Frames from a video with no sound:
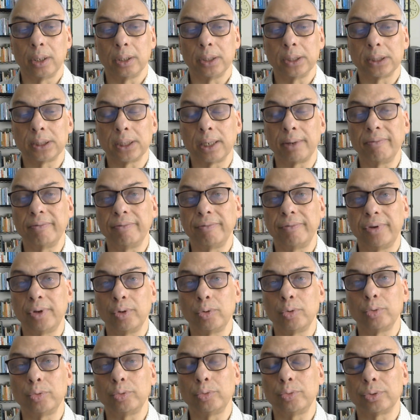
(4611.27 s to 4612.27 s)
Some
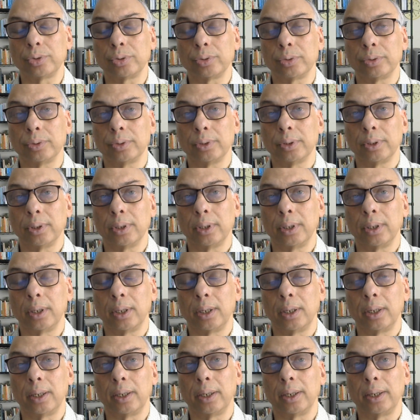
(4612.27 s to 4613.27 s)
views
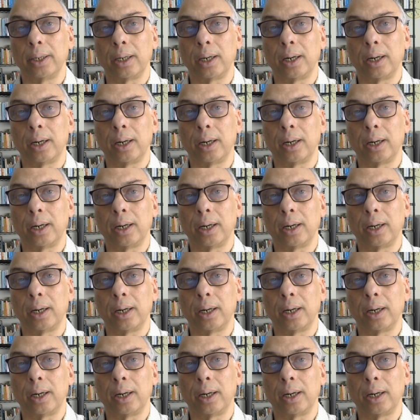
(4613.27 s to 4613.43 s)
uh,